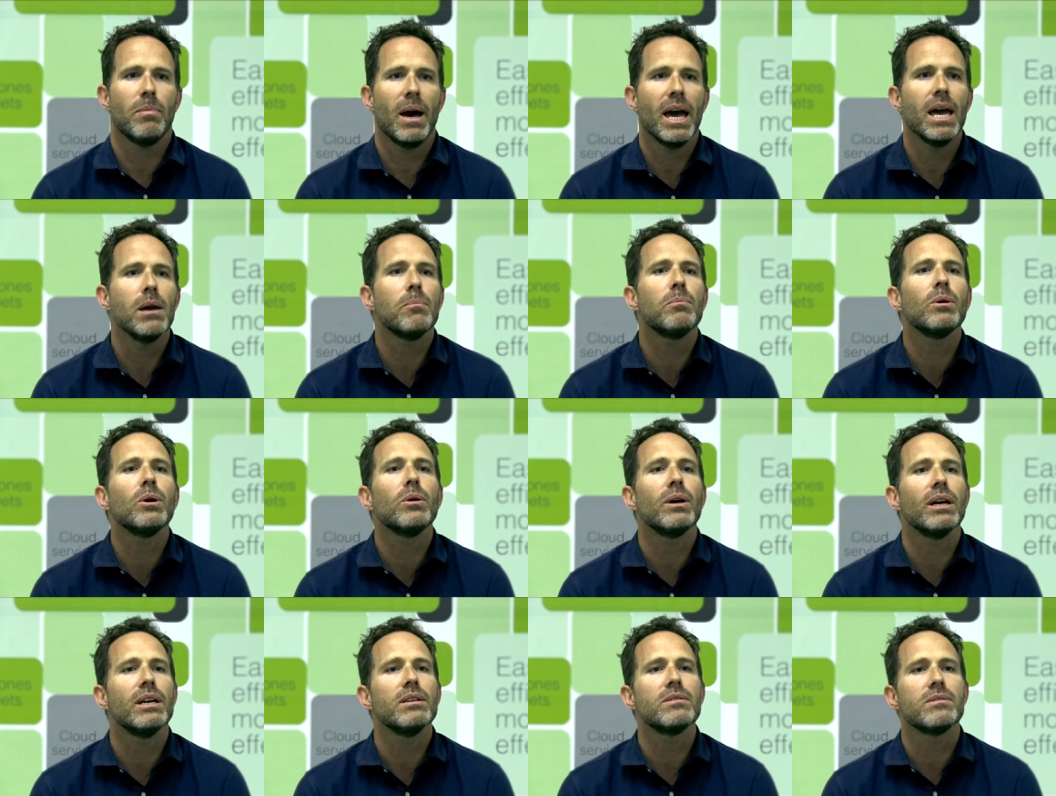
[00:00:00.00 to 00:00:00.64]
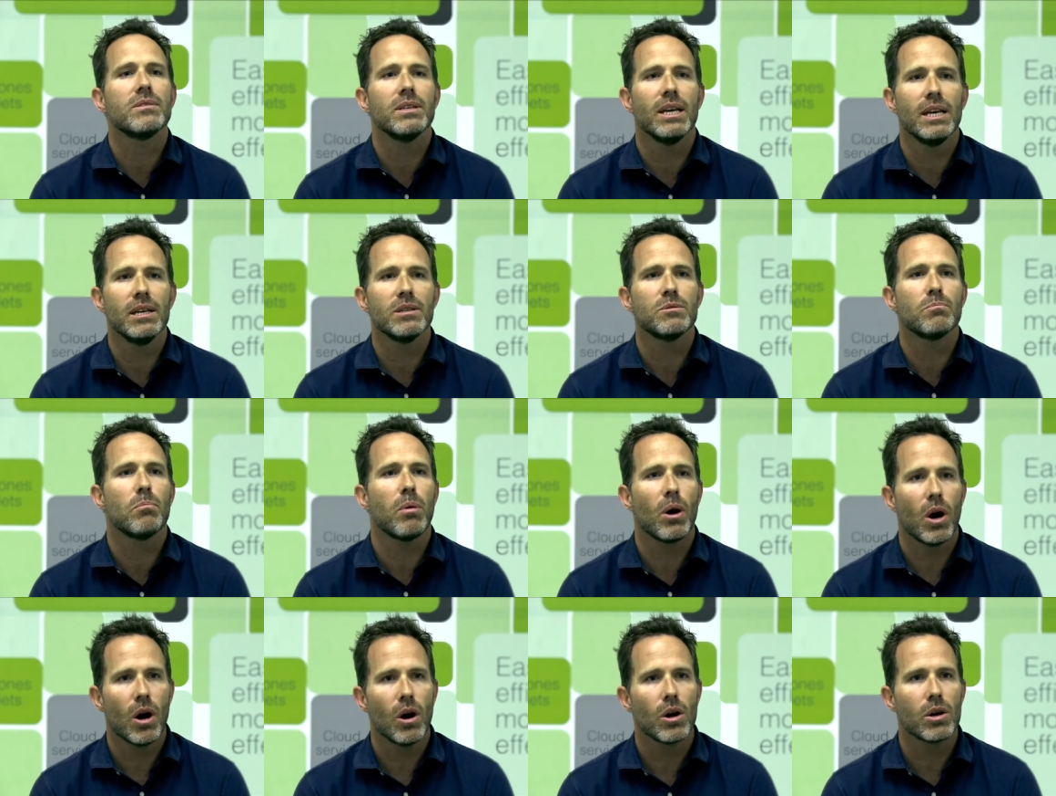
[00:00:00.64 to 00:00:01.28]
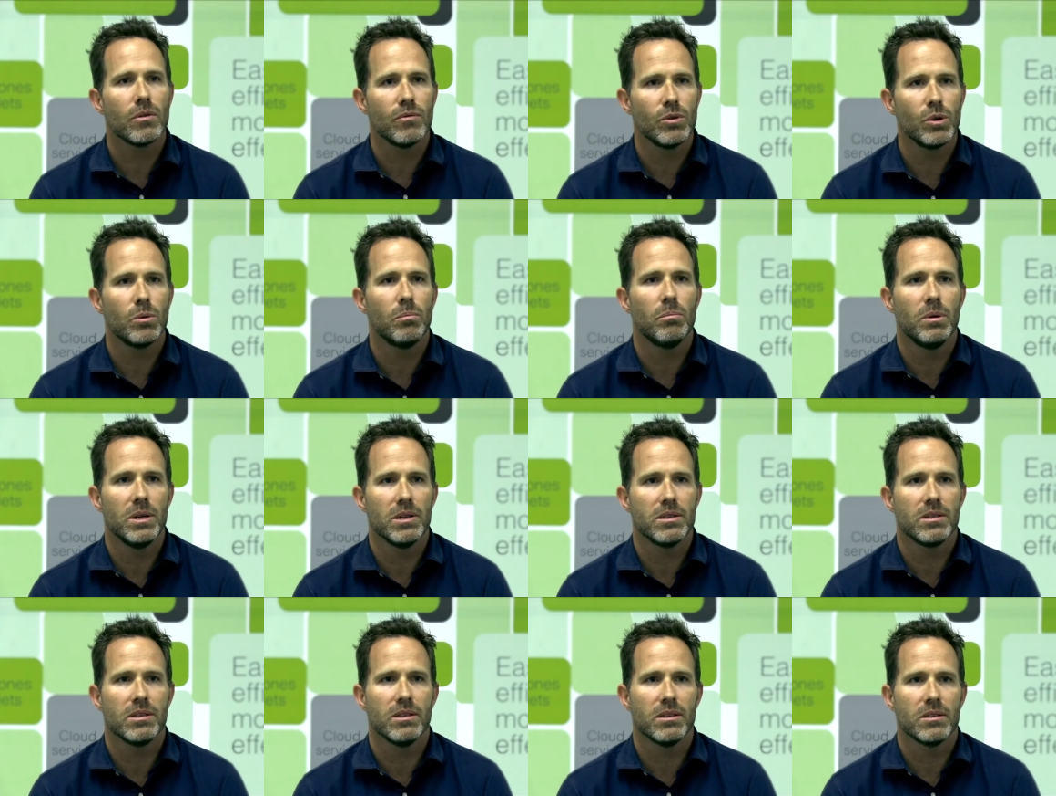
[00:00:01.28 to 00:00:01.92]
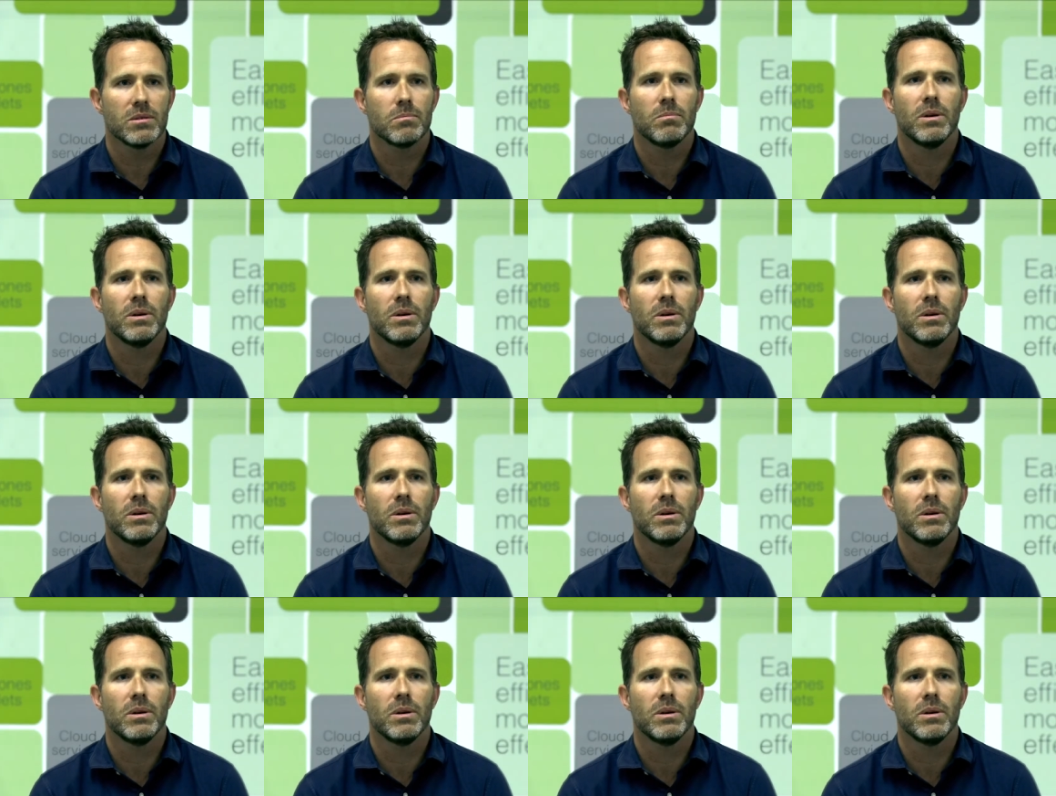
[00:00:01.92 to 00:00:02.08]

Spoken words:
Paper is part of your business,